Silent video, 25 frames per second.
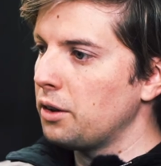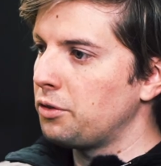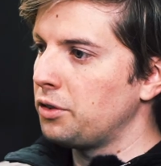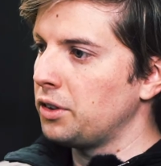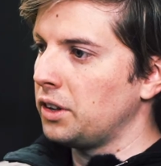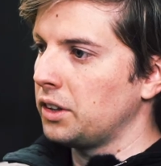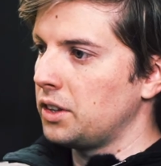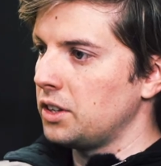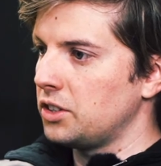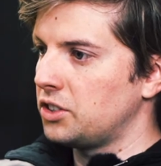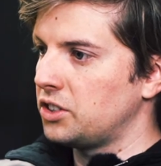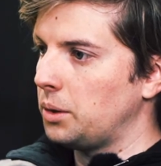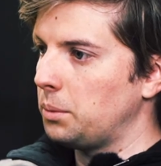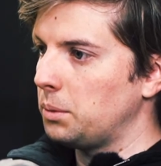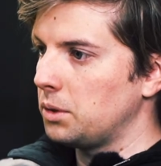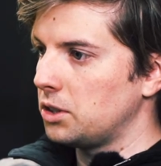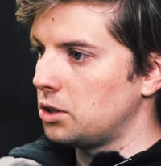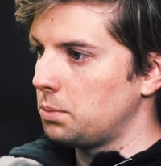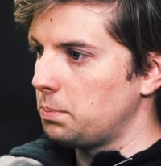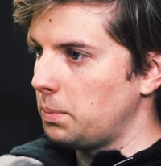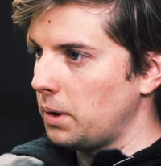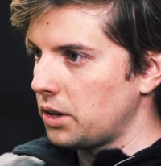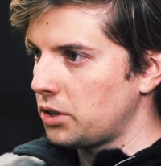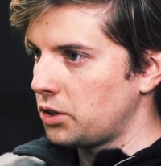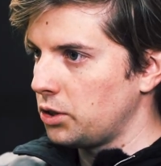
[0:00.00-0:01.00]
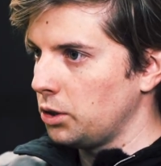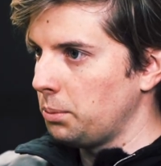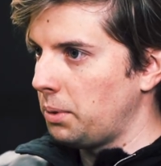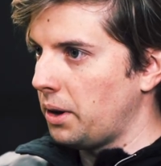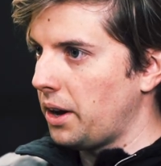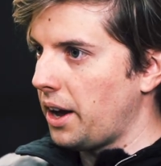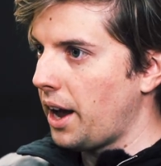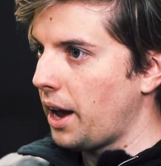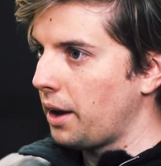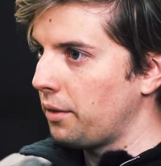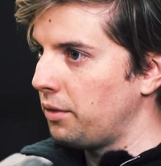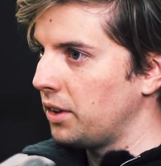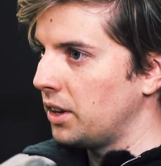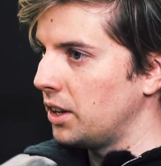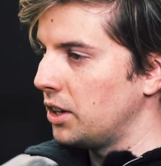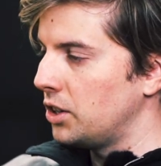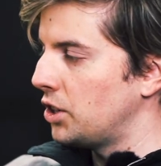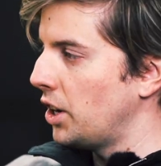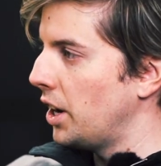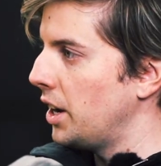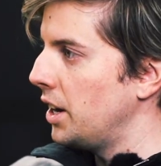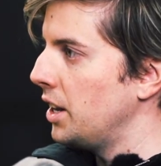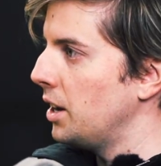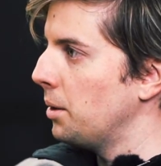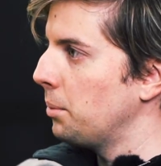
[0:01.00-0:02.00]
of feel like there's something special about having a
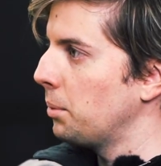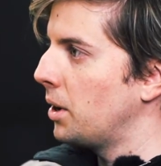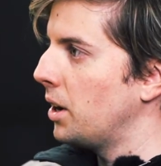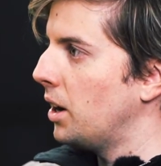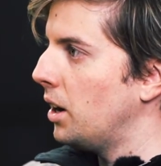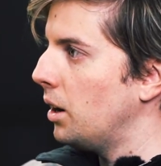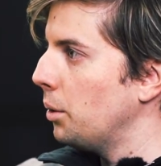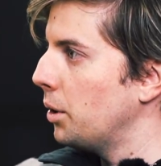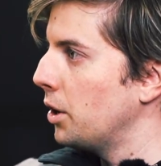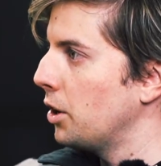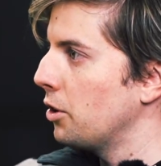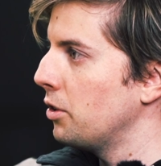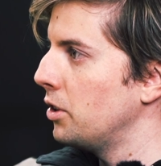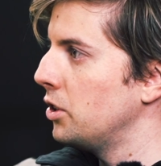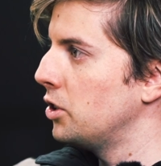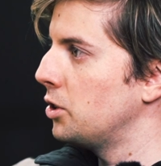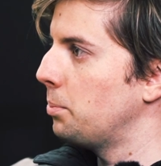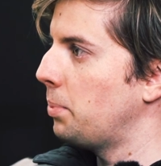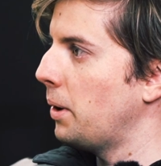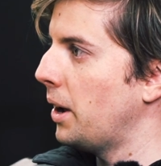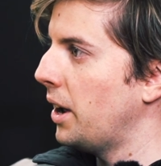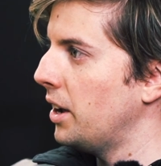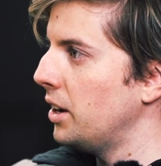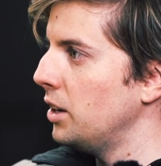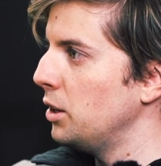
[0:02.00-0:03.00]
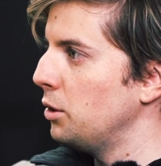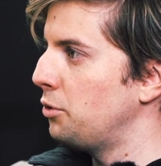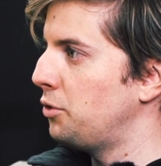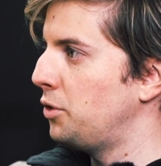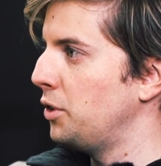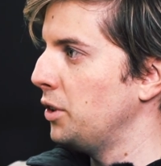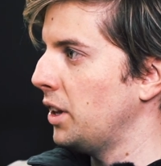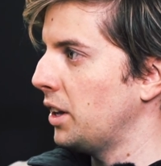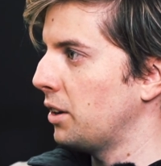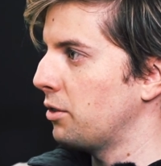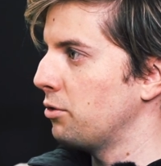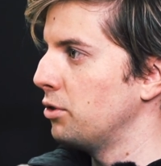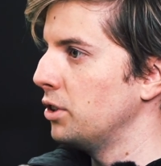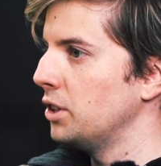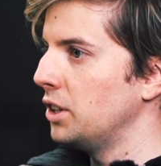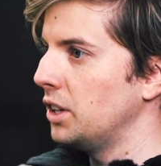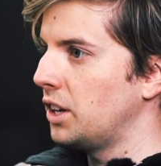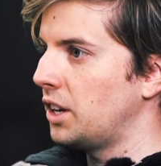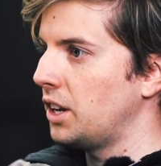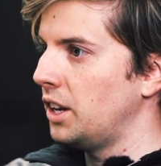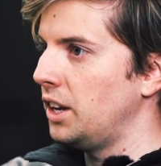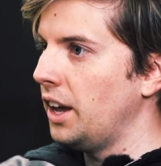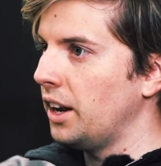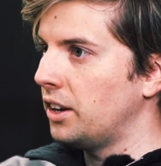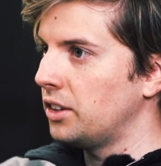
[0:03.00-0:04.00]
JDM car when you're in Japan. You feel really
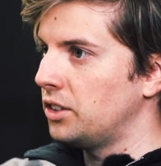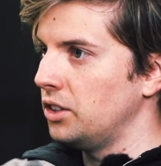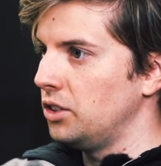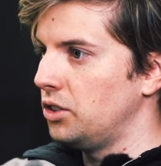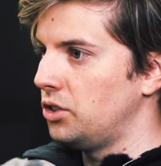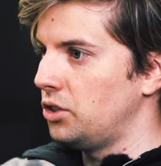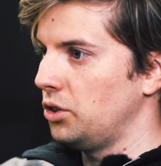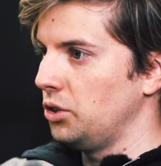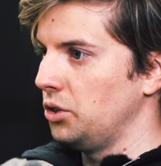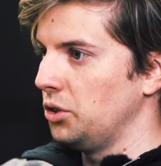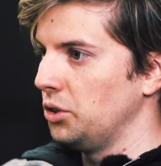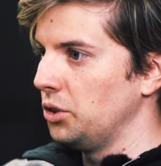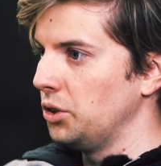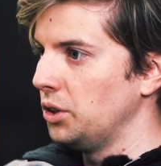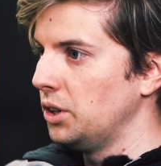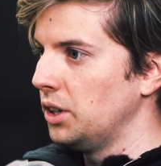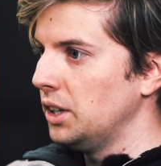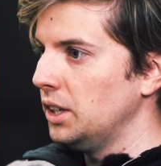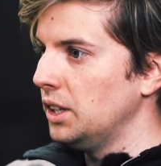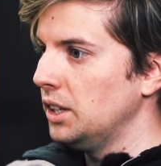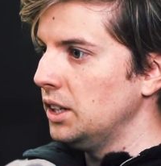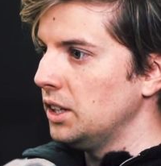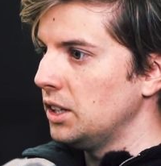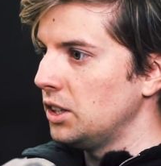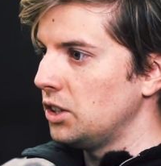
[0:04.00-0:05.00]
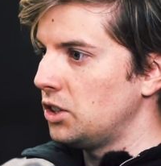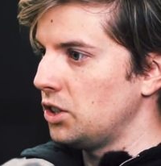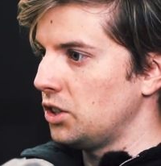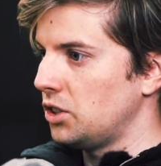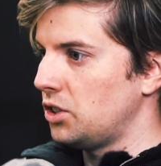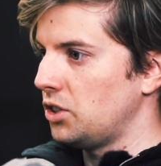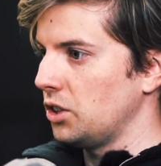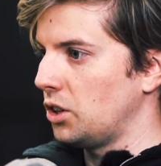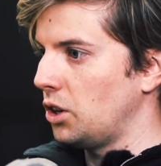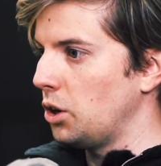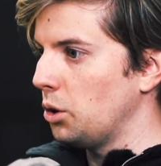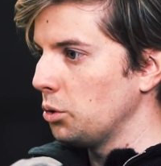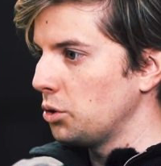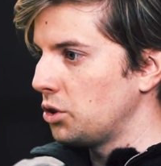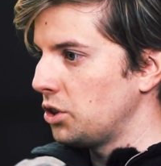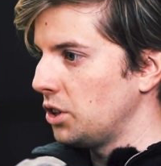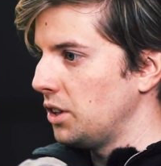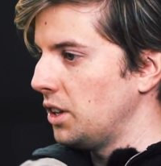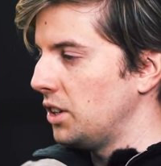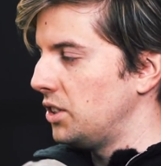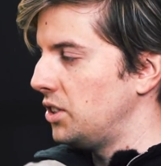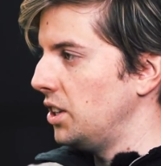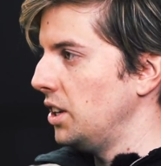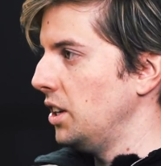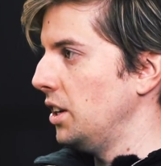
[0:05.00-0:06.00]
connected to just the culture
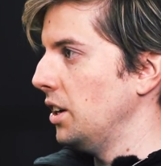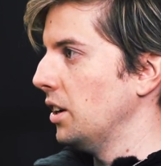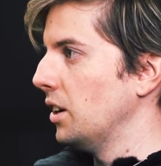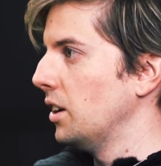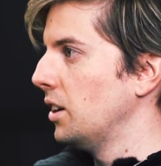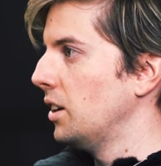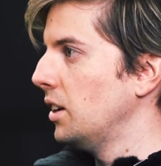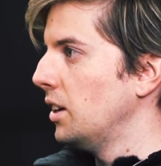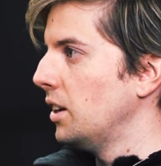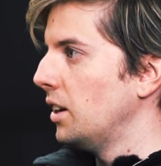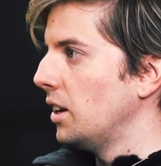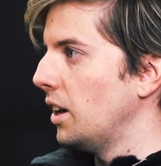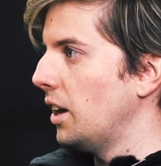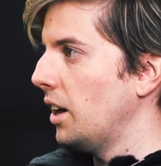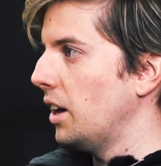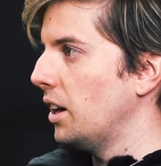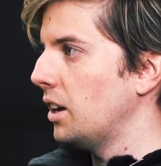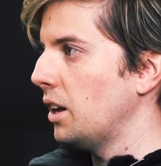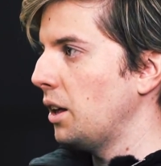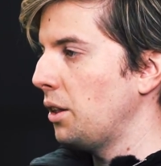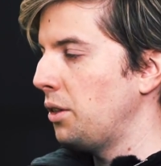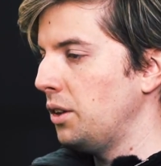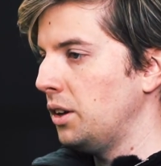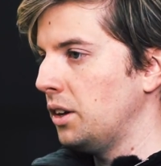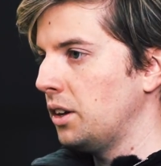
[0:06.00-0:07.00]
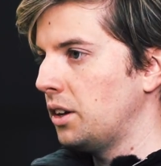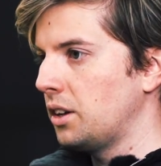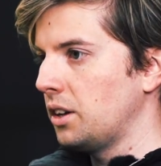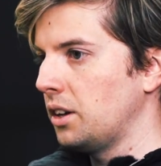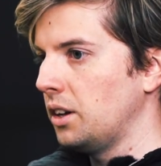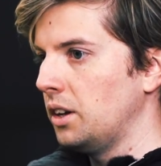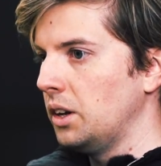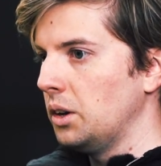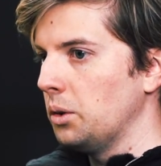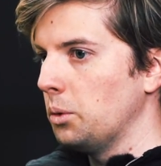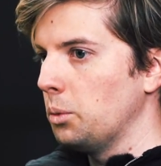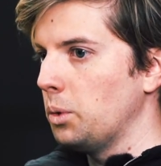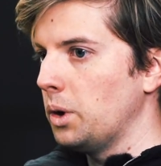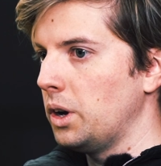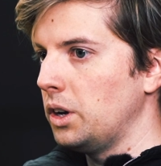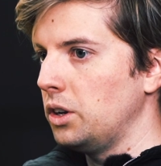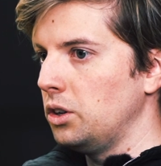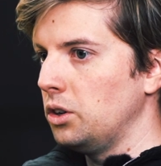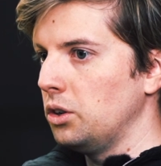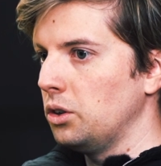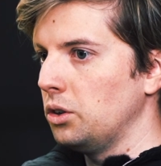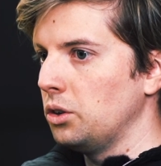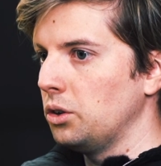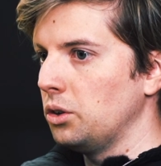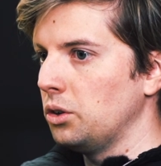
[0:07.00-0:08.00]
that's here. And I think when
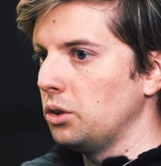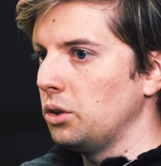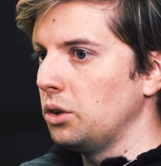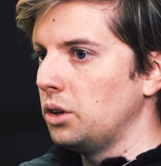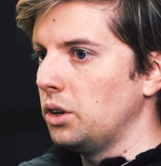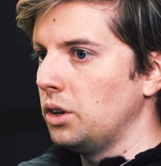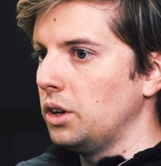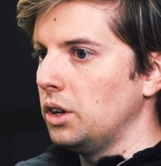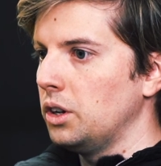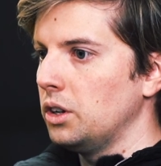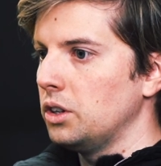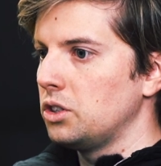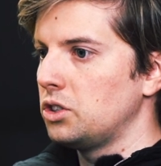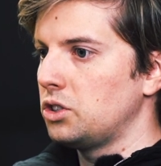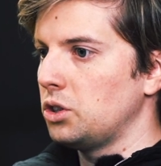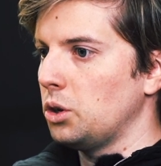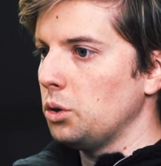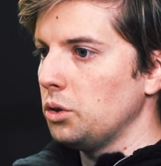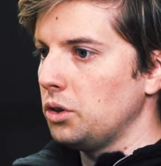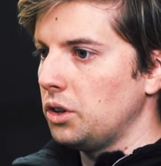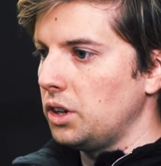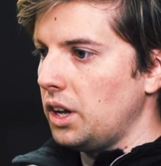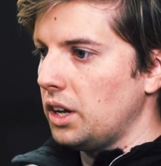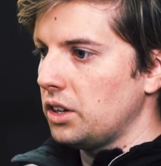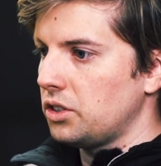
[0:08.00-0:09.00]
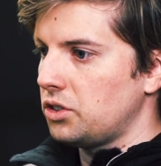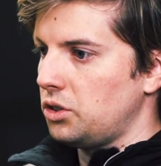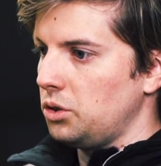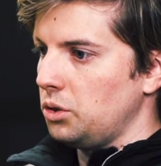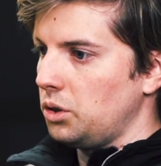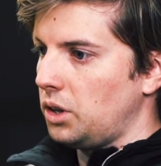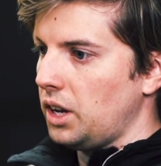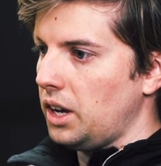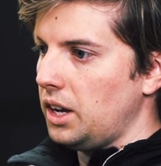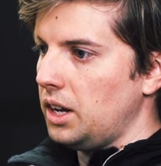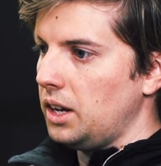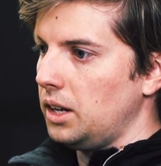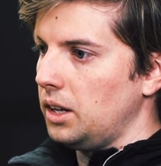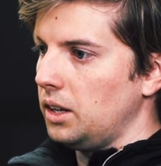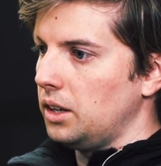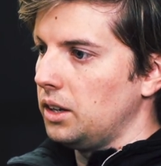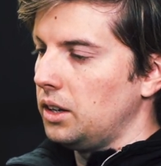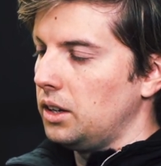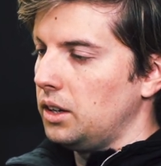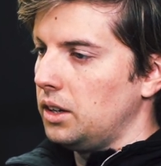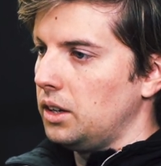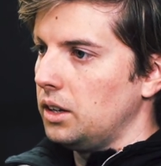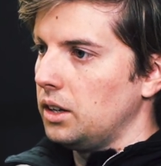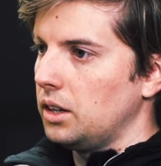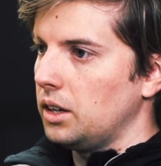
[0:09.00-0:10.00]
you sold the S2K,
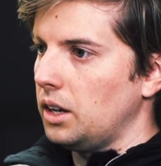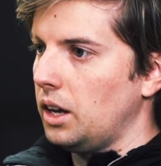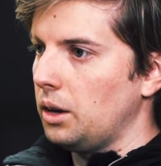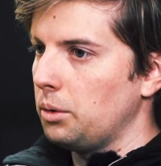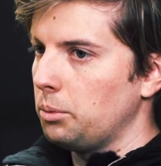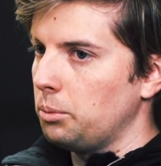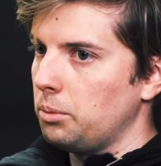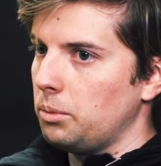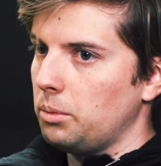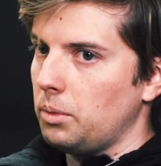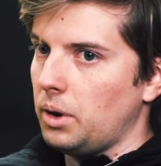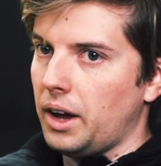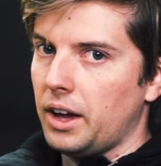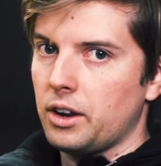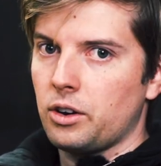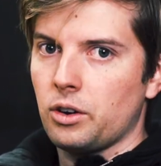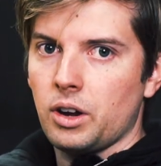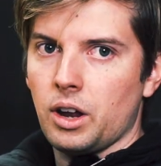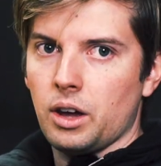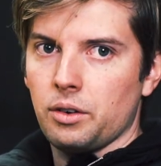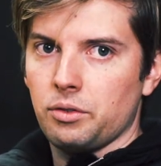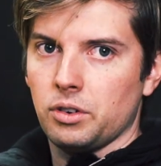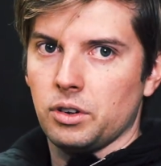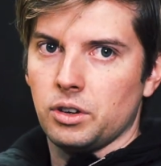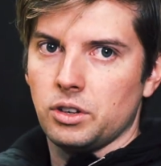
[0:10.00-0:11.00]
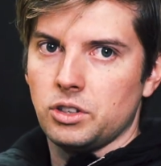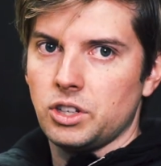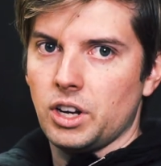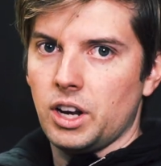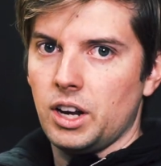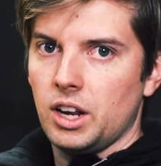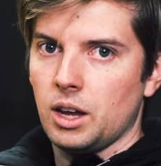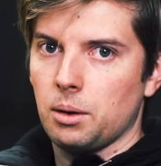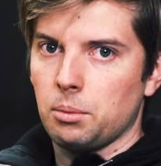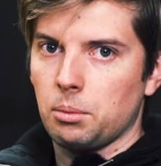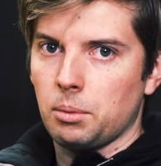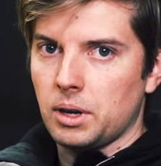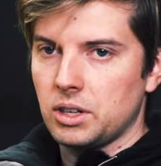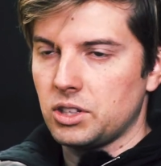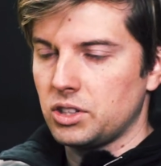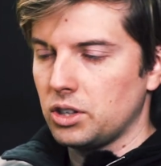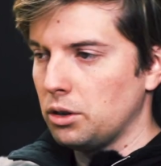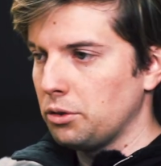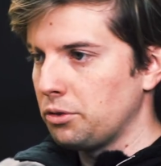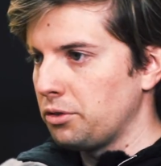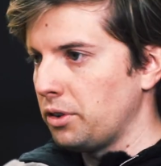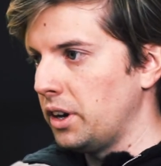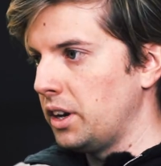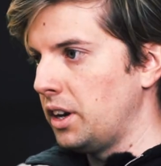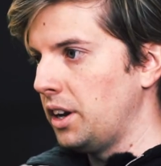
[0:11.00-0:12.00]
and I don't have a JDM
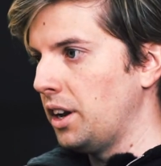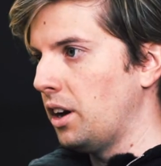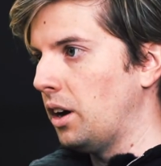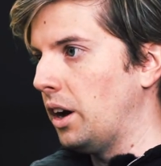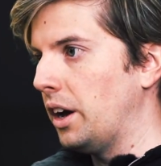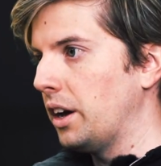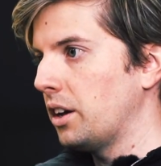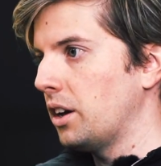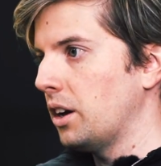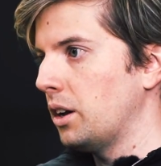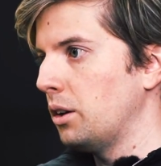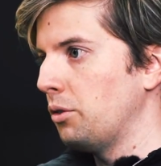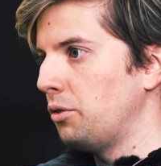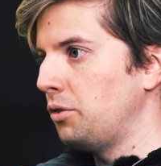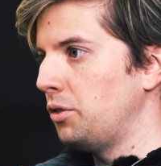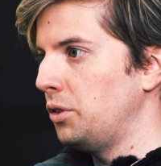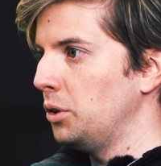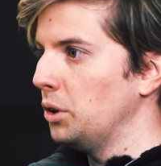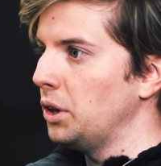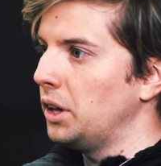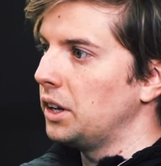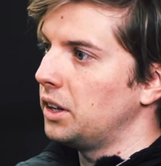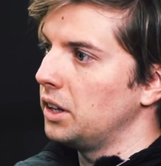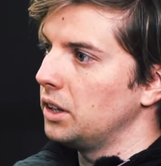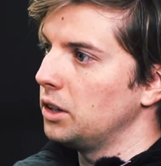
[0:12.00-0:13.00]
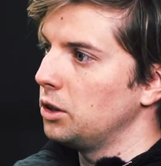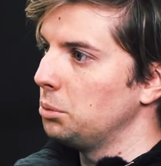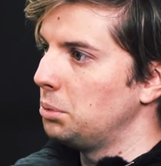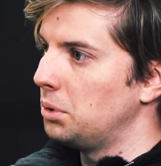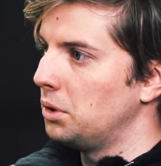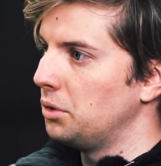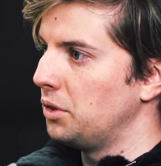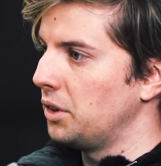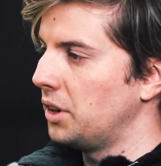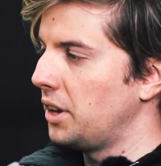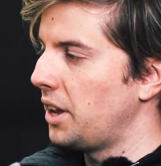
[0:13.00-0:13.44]
myself right now, I kind of feel like a little bit of a